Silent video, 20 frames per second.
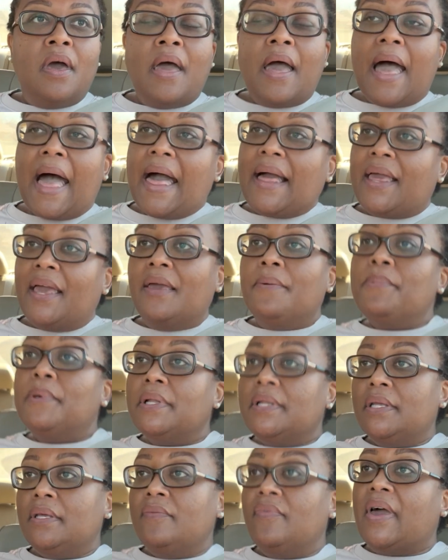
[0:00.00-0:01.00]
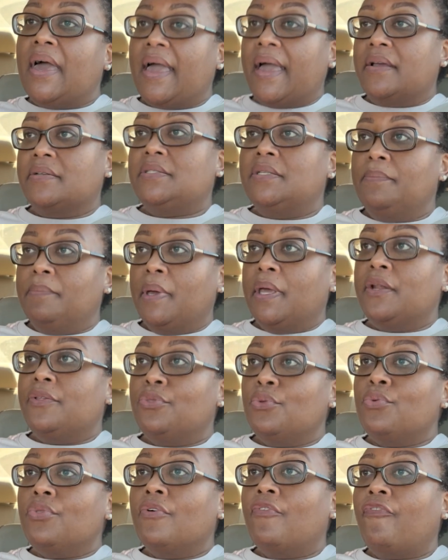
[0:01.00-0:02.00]
I can't believe I actually made it
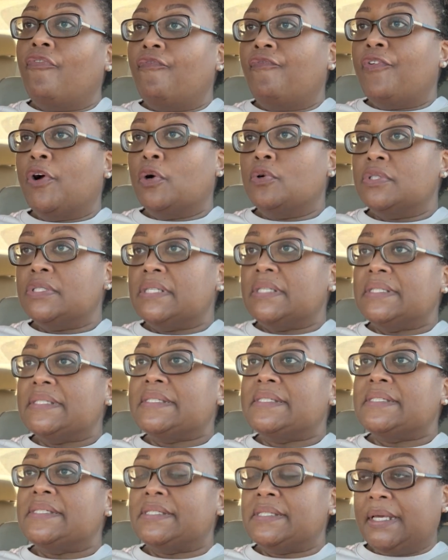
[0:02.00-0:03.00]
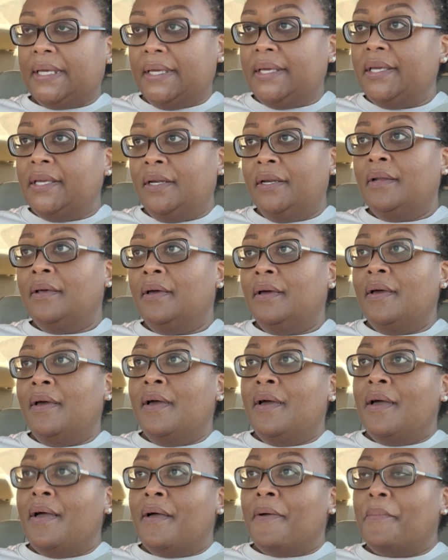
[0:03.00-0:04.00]
through the first scene,
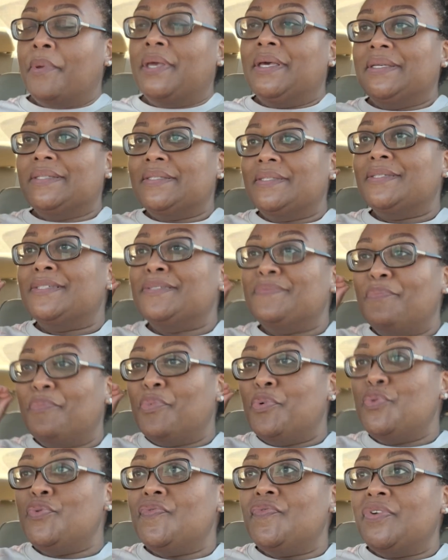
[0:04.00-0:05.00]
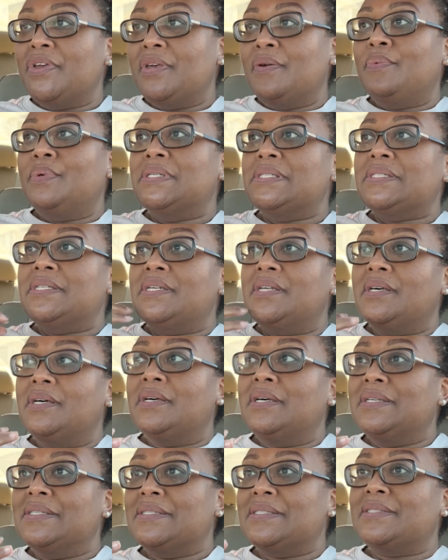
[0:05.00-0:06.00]
because this movie was
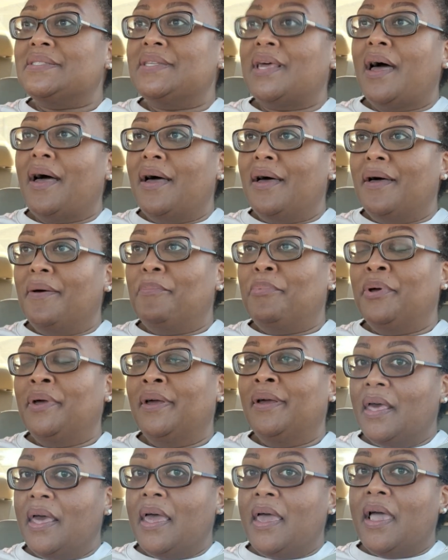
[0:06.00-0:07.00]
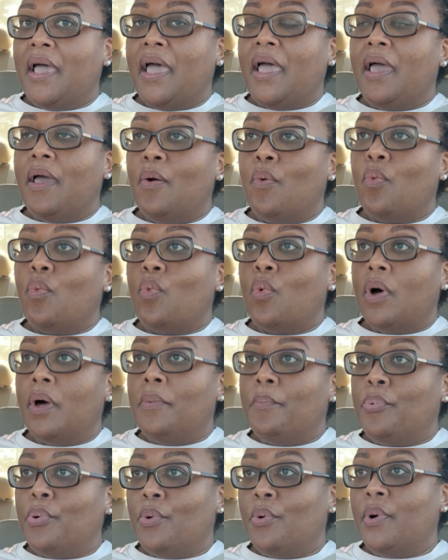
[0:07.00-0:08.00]
non-stop. At
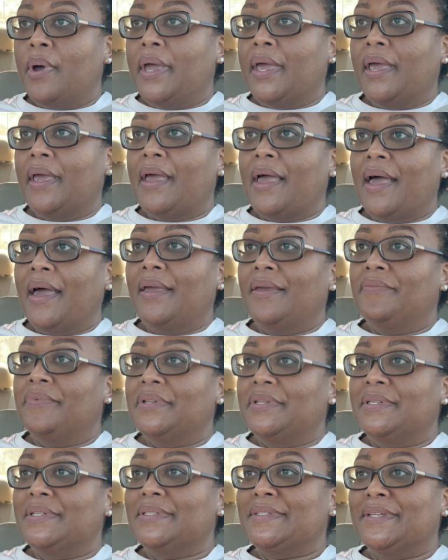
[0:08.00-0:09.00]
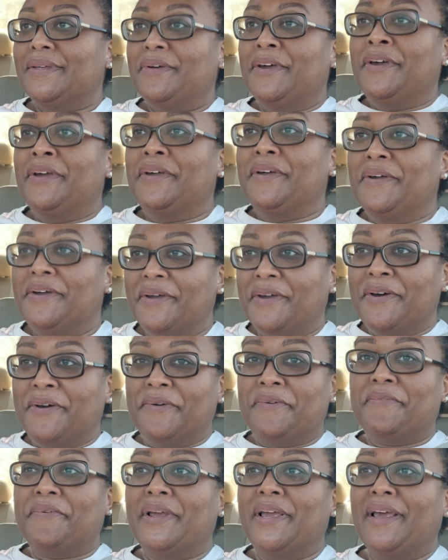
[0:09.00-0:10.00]
one point, I even looked at
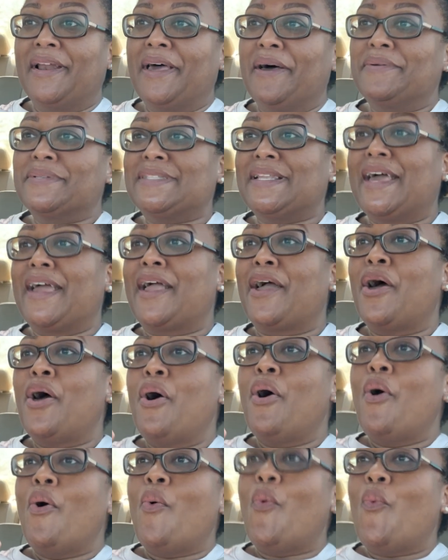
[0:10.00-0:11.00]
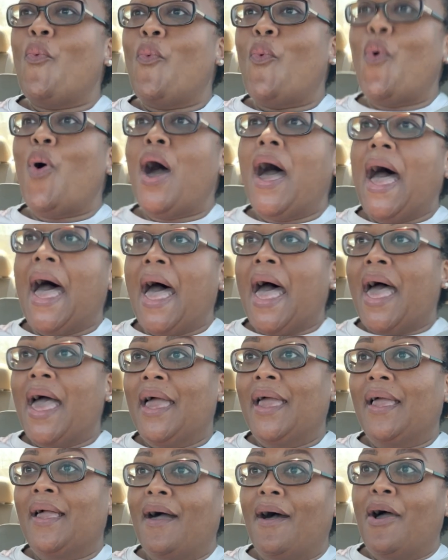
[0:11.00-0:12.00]
Corinne. I was like,
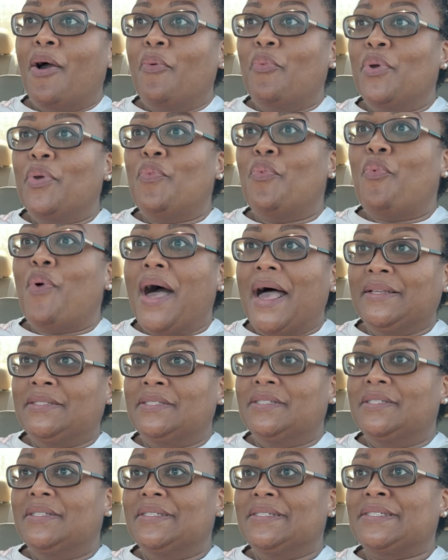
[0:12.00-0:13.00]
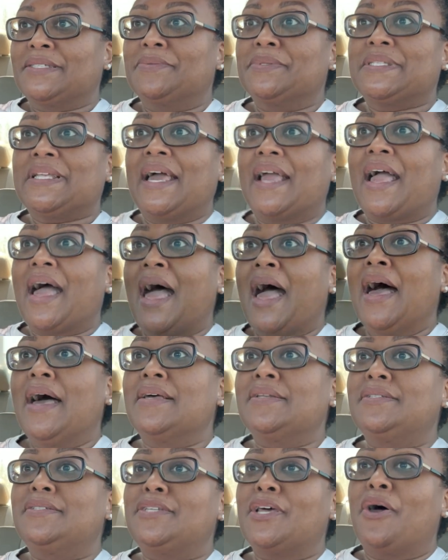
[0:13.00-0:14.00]
why are we watching this? She was like,
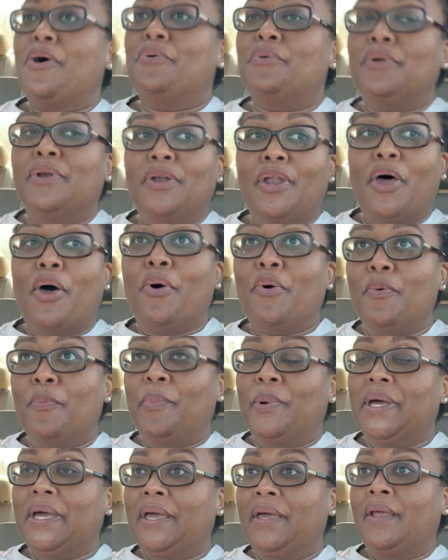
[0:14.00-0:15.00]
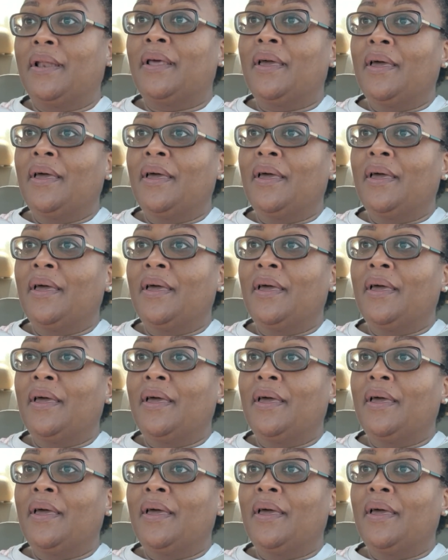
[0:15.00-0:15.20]
I don't know, but